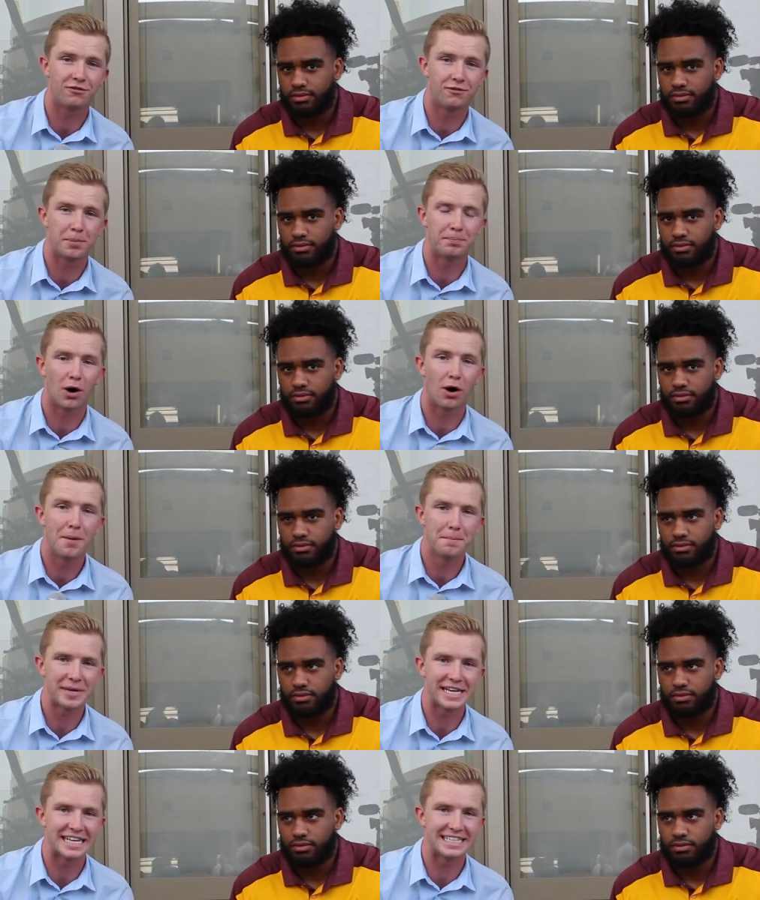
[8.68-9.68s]
Speaker 1: Football
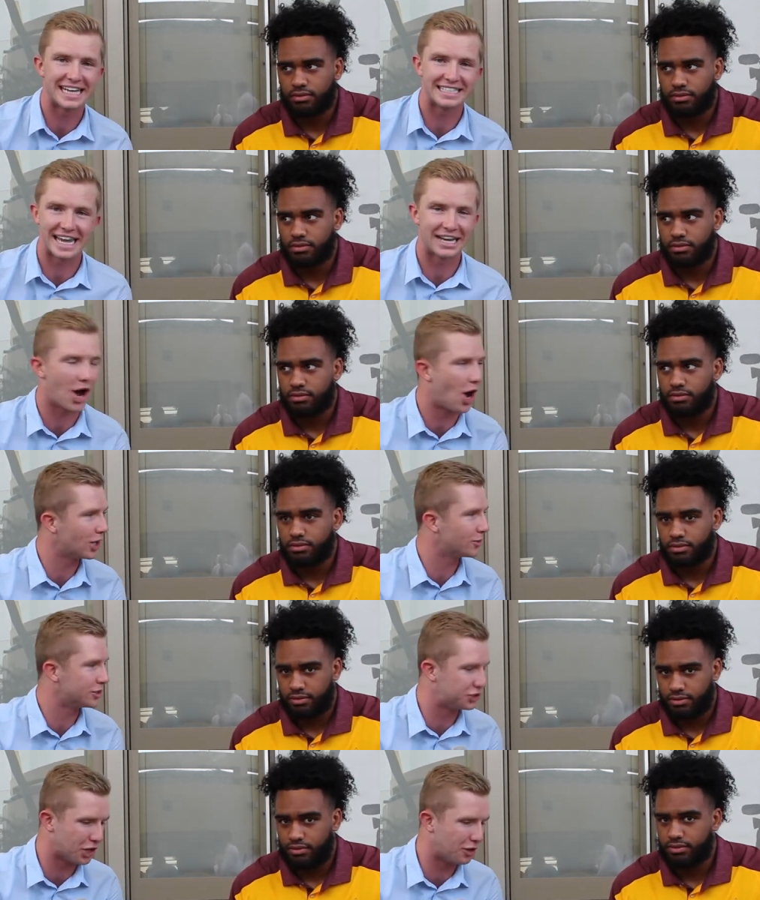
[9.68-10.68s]
Media Days in
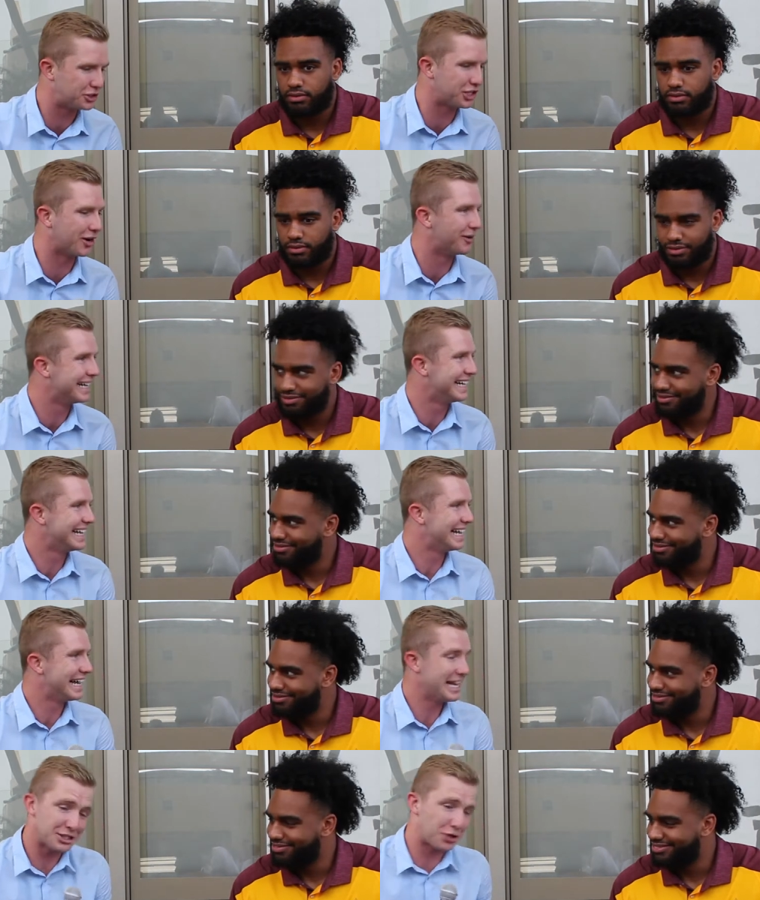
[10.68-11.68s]
Hollywood. JoJo,
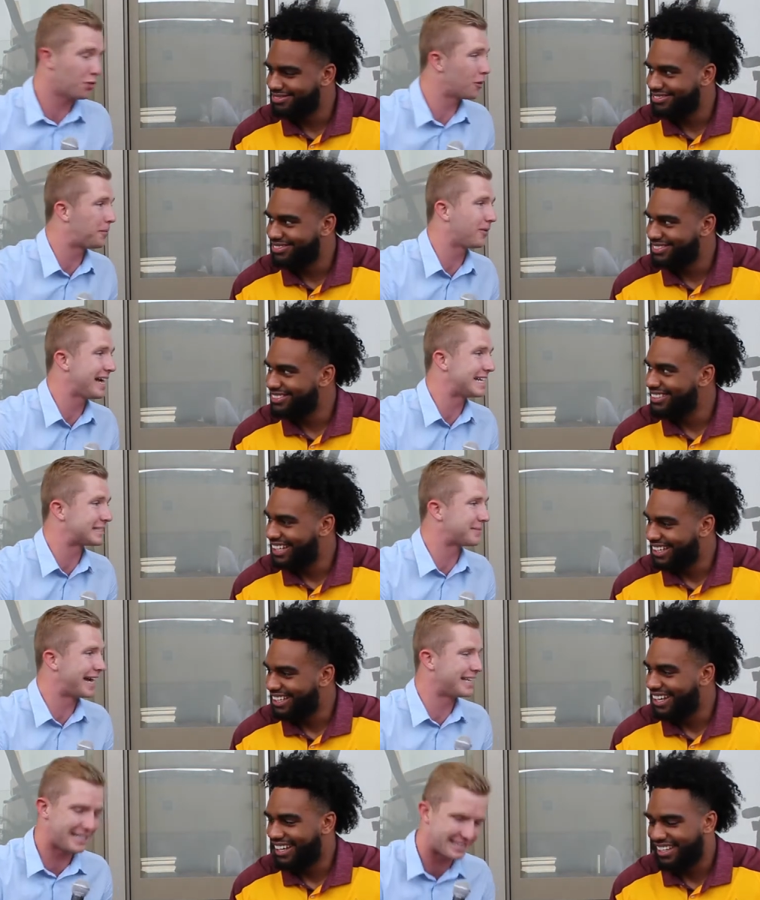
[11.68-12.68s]
it's a cool place,
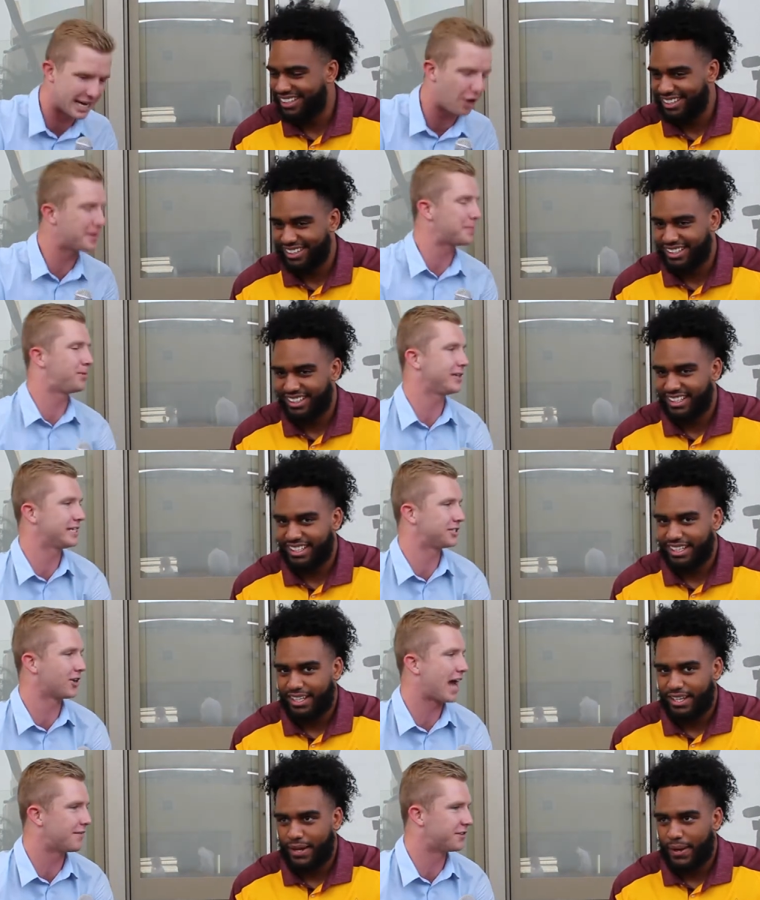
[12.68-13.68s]
man. Tell me,
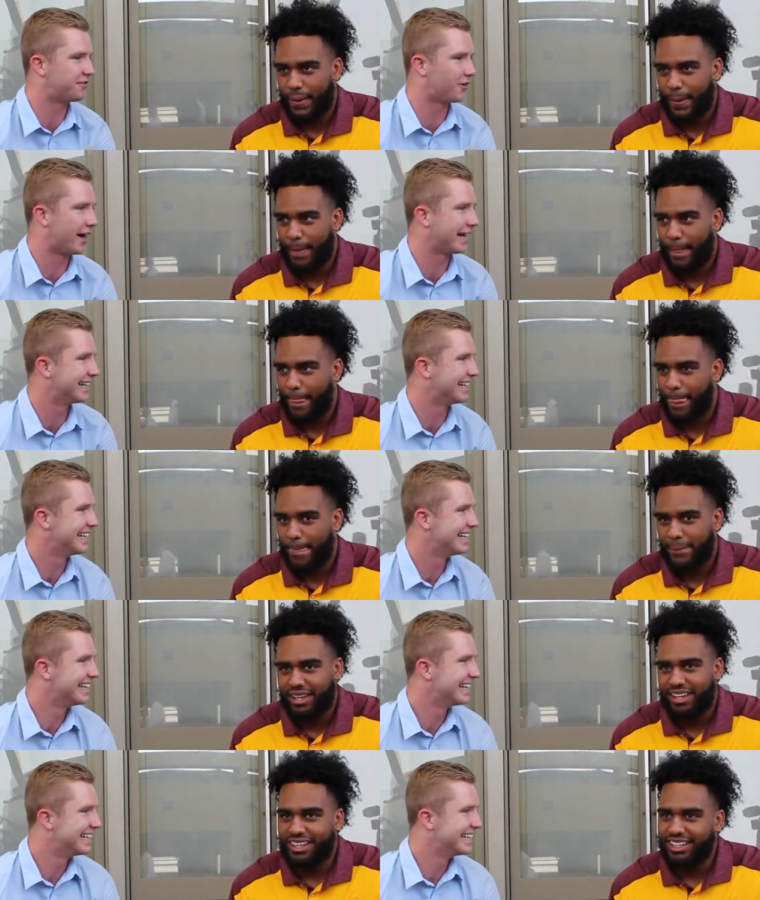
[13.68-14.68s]
please, you're having fun.
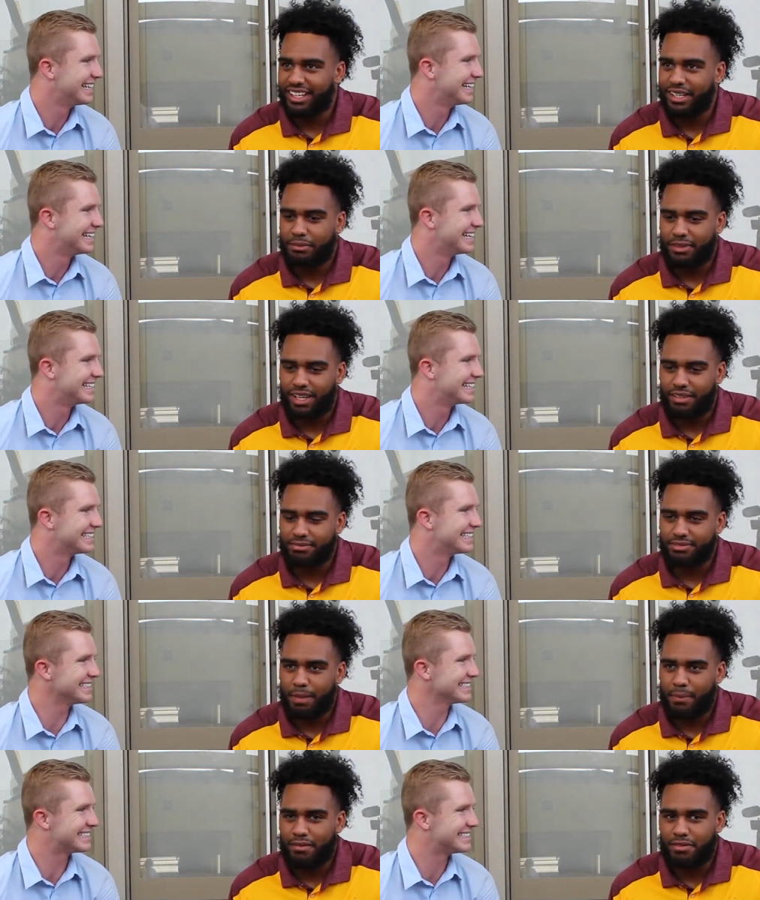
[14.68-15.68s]
Speaker 2: Yeah, man, I'm,
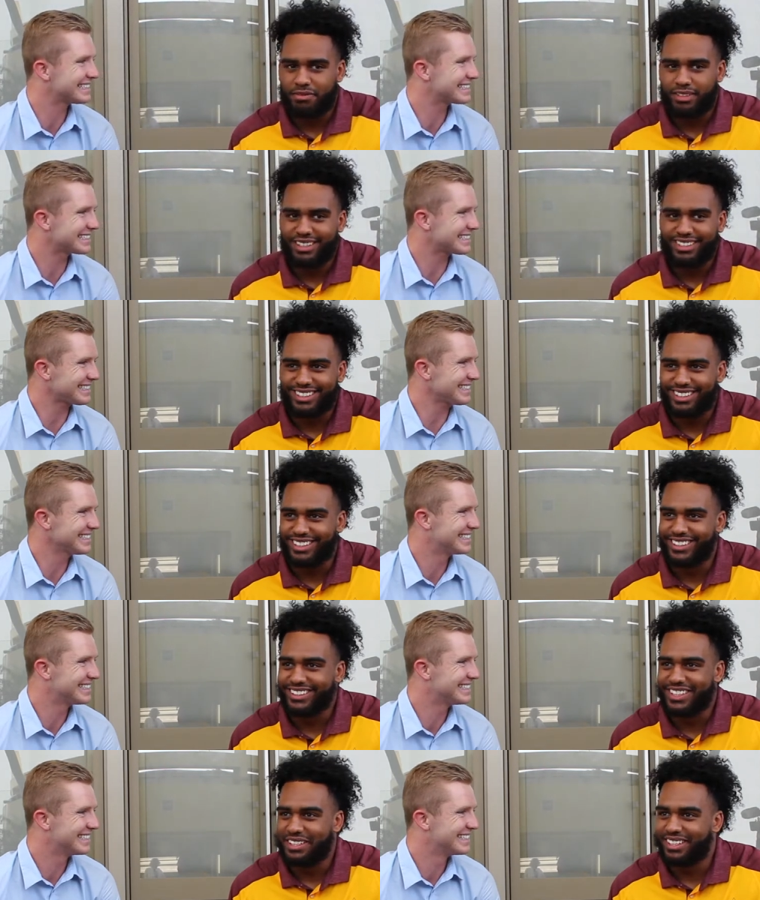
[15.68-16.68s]
I'm having fun. You
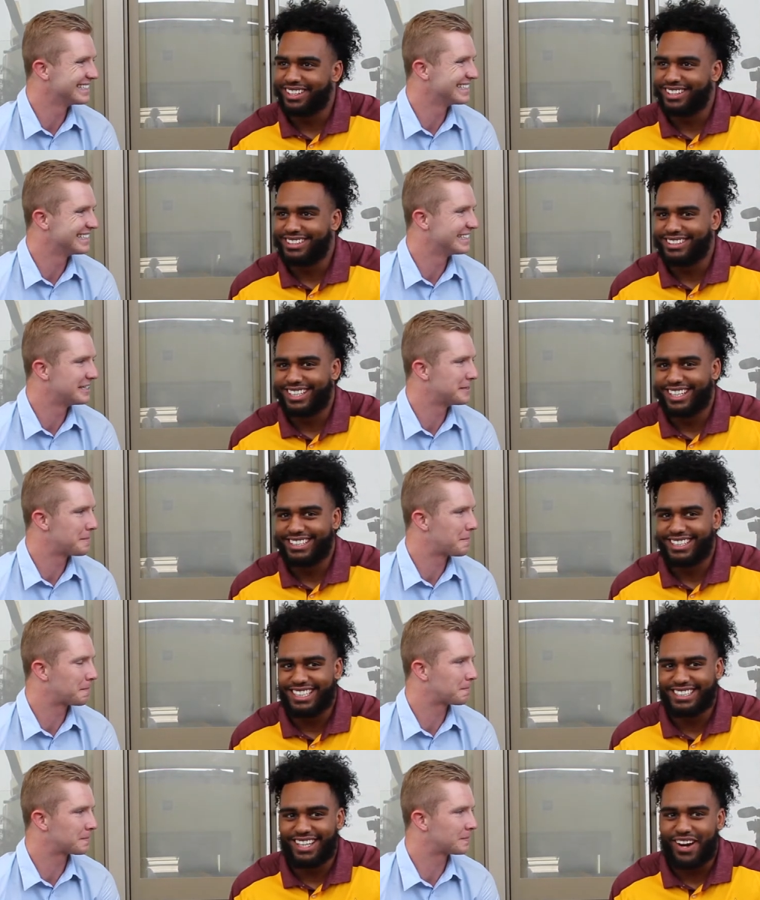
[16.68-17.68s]
know, it's, it's,
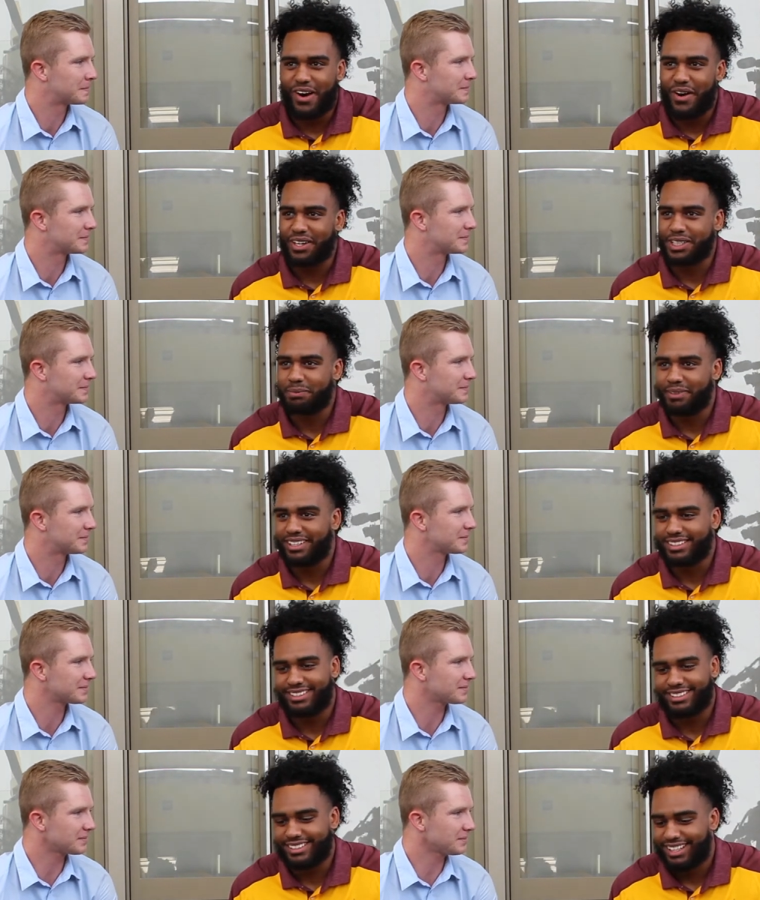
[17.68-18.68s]
it's a hard
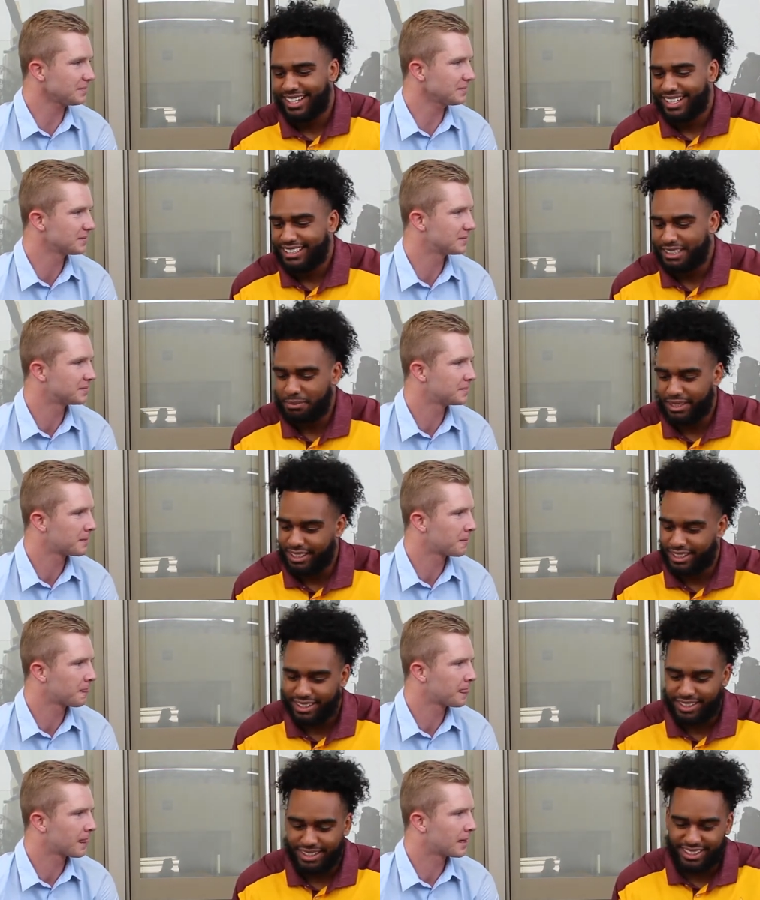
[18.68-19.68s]
experience to be
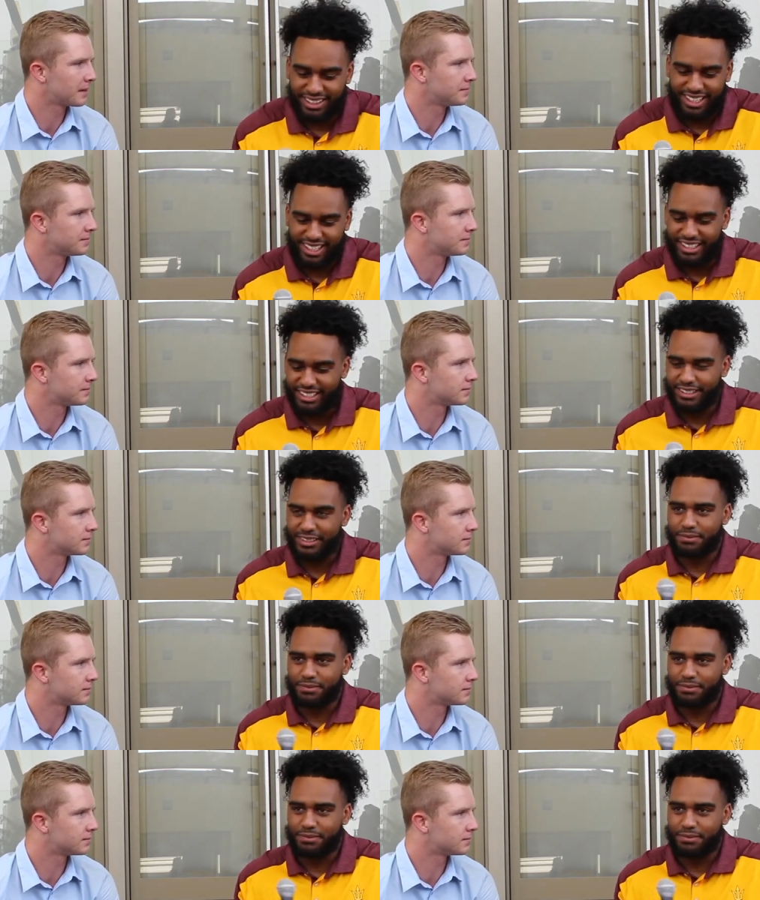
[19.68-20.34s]
here. Uh,